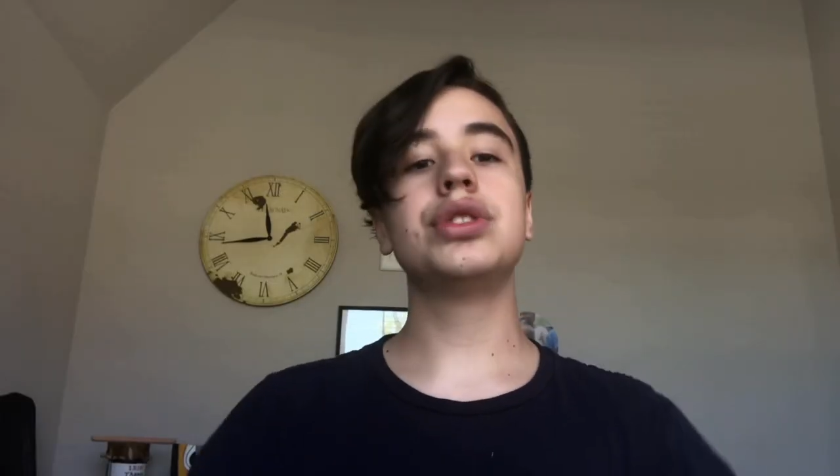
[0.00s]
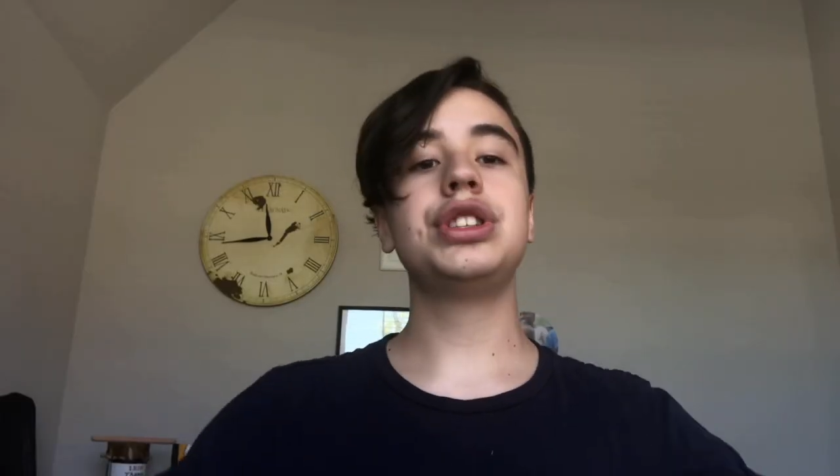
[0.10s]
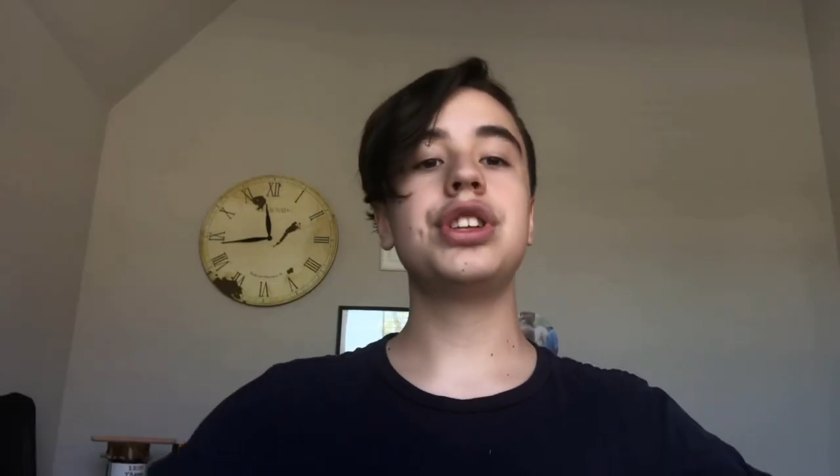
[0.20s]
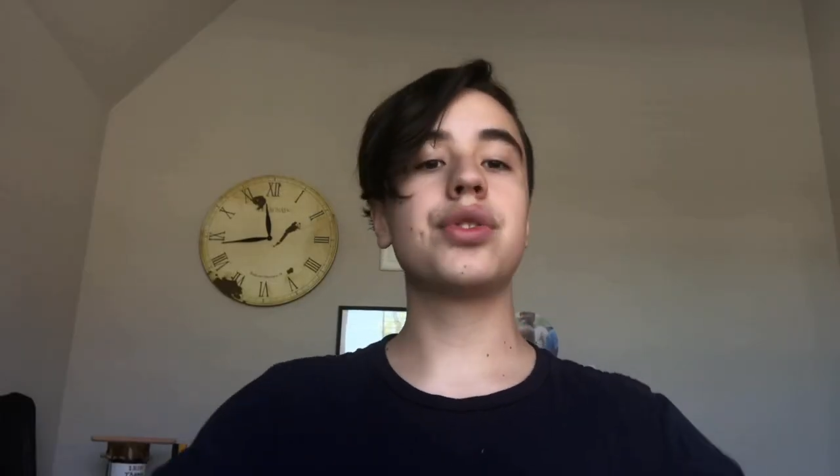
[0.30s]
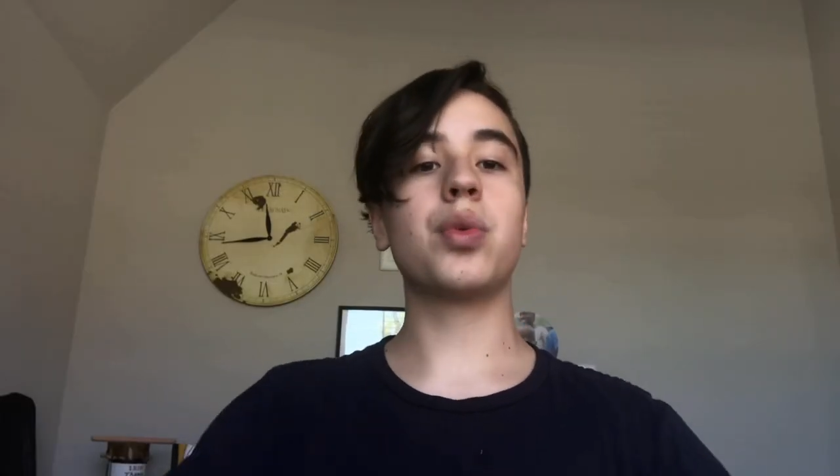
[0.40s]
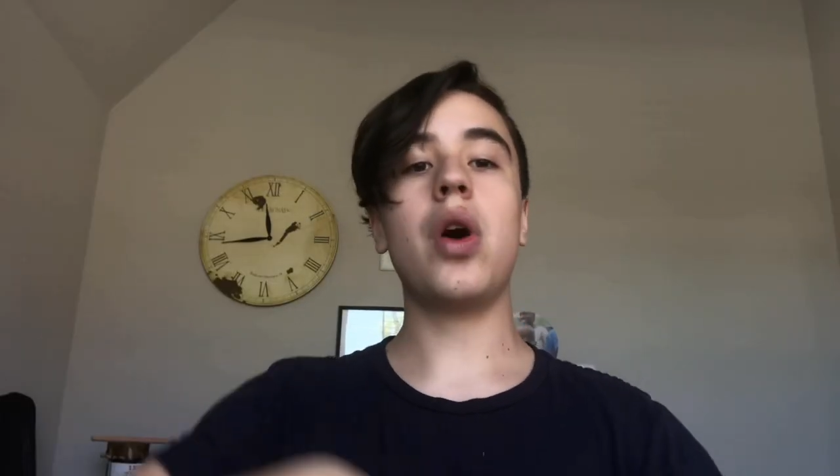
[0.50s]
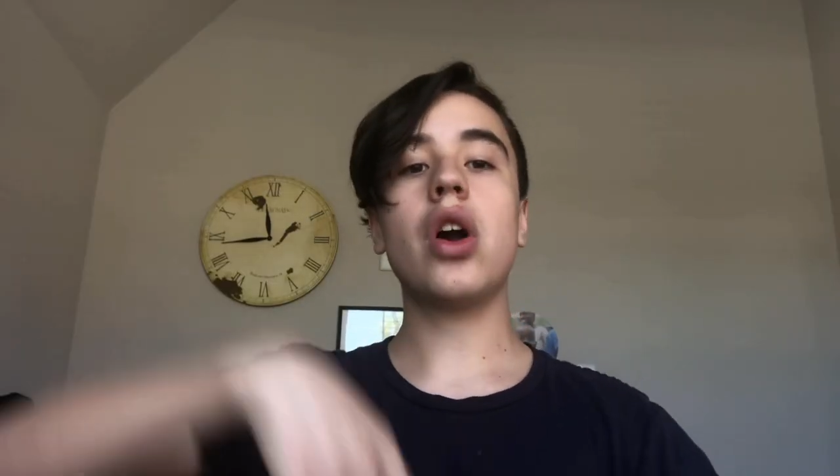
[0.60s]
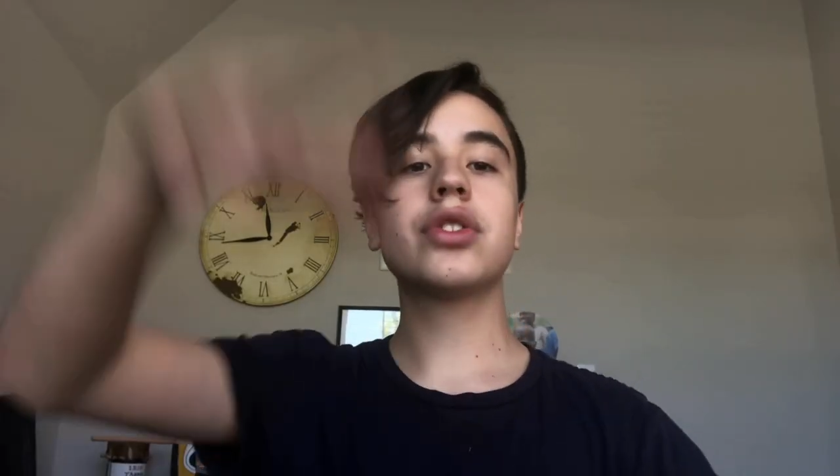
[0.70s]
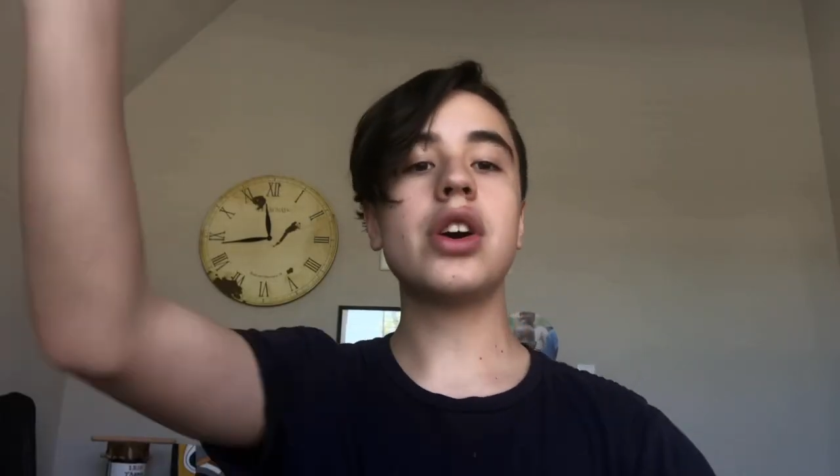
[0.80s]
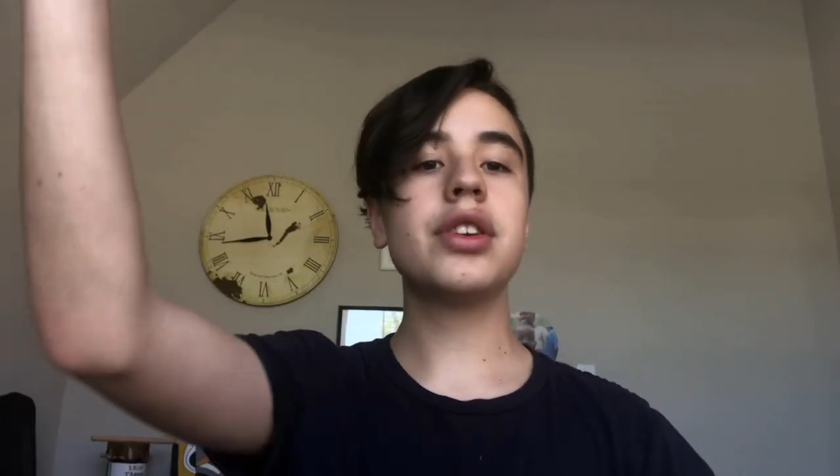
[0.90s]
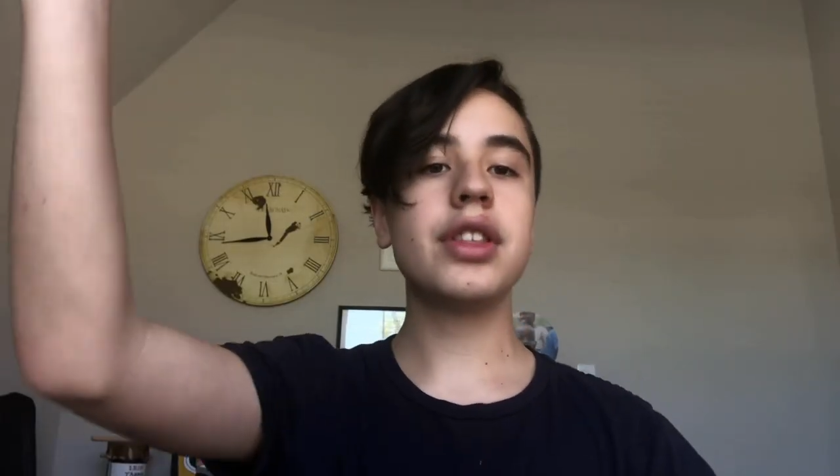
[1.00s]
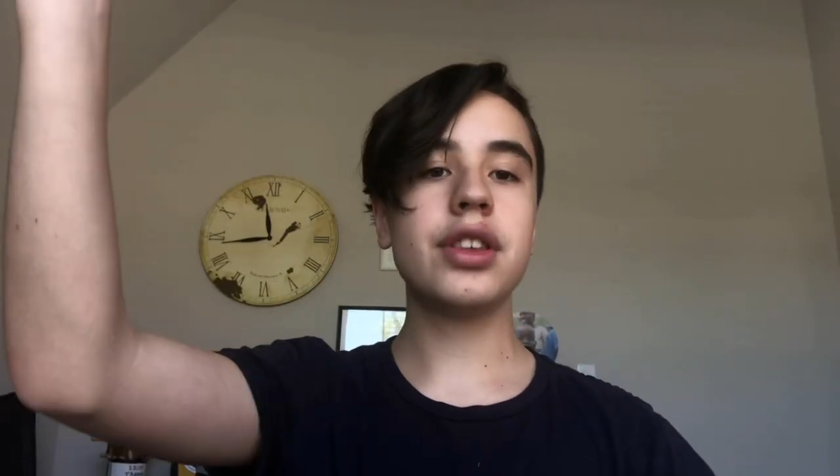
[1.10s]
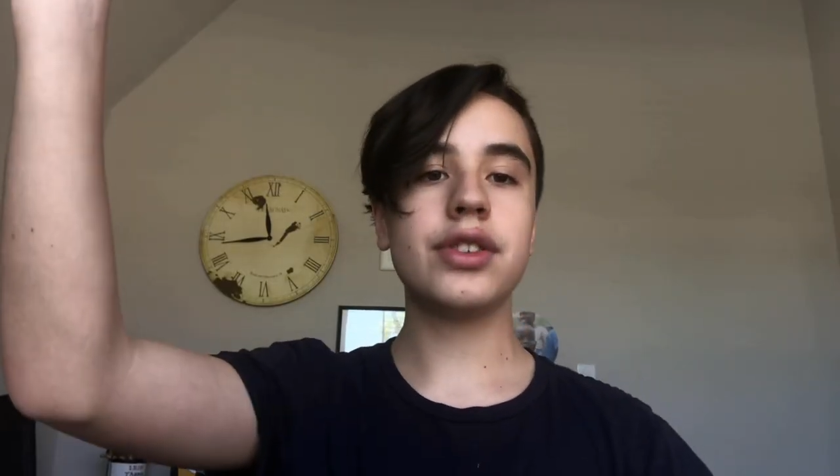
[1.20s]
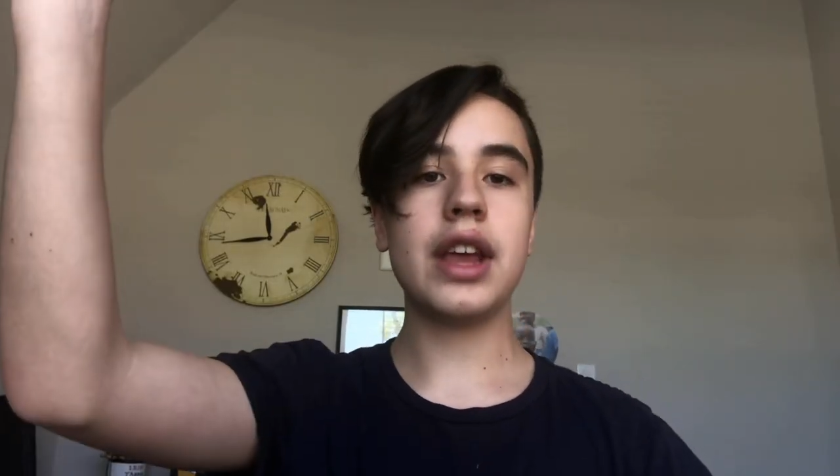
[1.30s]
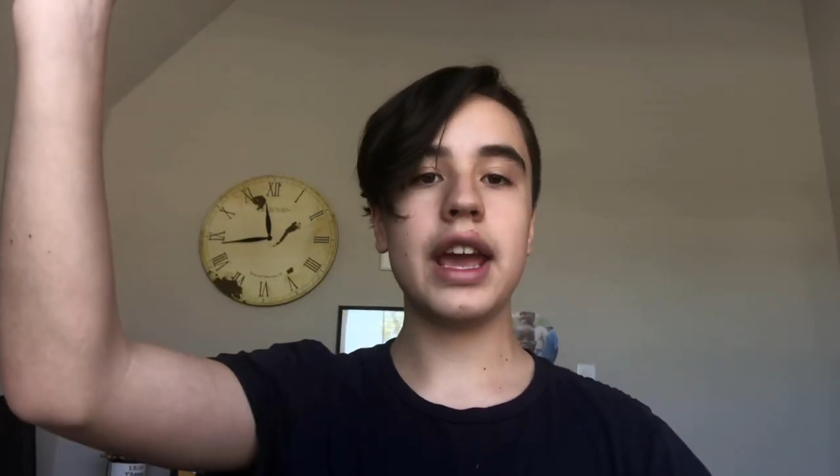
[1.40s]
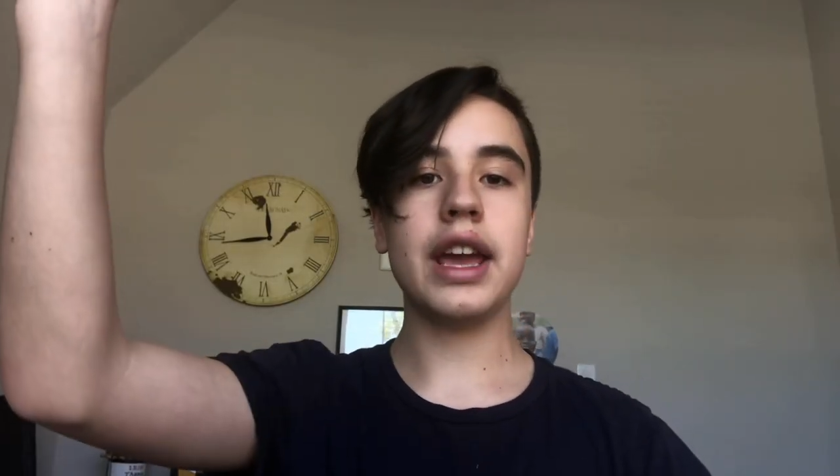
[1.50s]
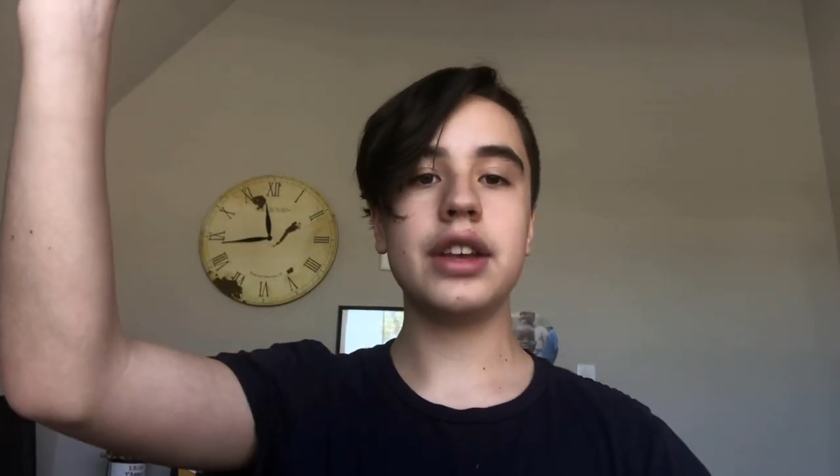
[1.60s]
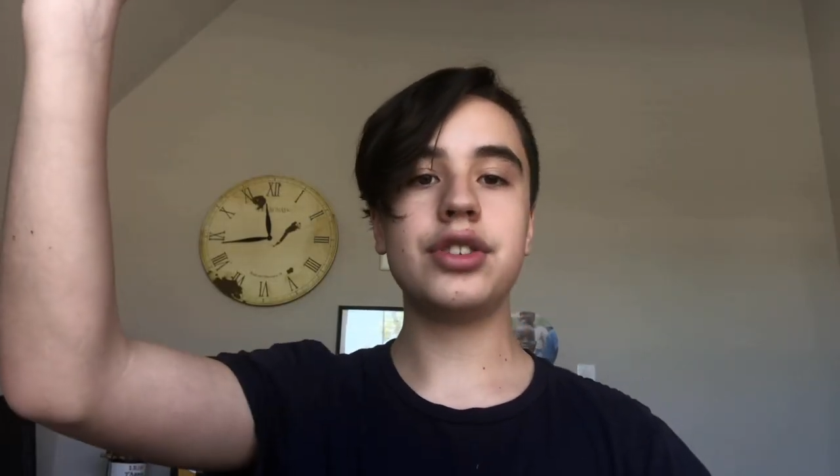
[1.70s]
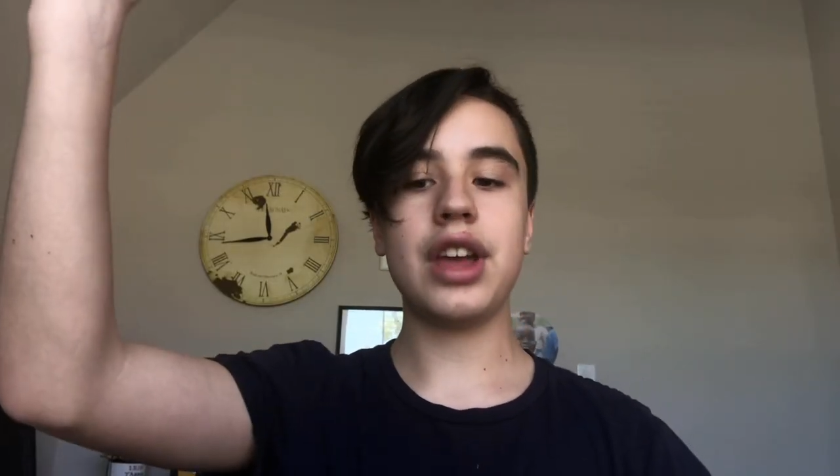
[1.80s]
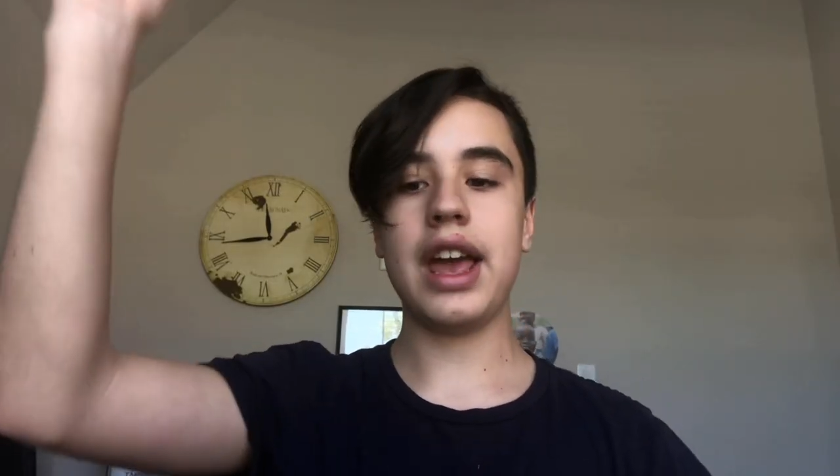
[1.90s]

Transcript: she just walks onto the stage